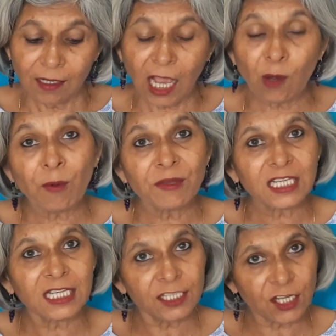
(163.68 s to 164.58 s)
However, the
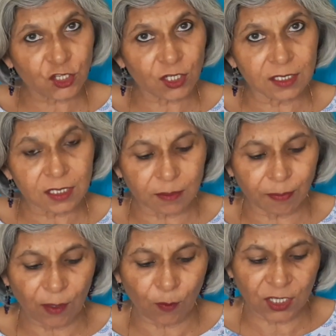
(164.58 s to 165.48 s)
conditions
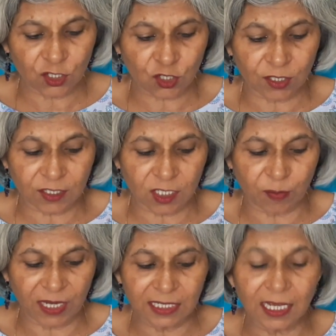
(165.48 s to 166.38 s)
by which this is
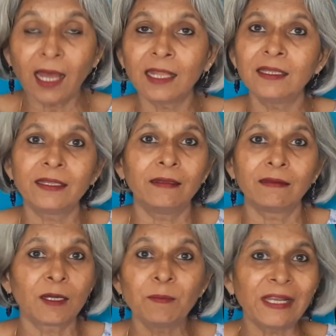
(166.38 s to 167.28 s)
being done
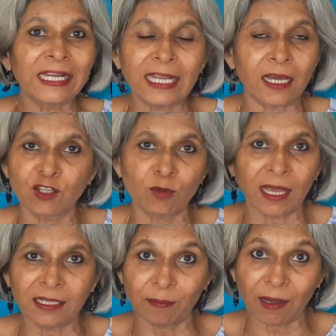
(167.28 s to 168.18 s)
completely
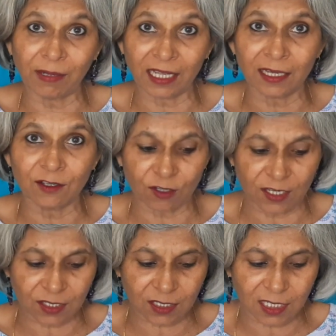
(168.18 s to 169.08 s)
undermine the public
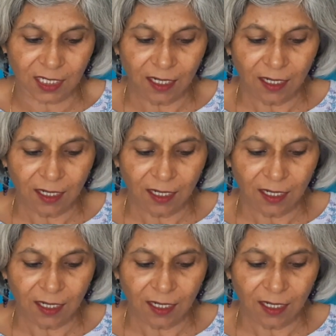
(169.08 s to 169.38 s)
interest.